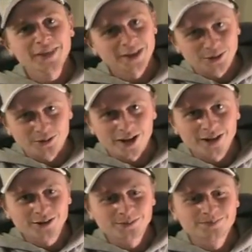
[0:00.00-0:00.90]
Thank you,
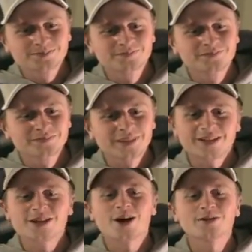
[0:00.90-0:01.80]
Daniel.
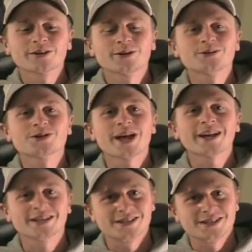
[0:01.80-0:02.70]
That's all the news
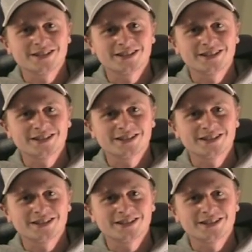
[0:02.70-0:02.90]
that isn't,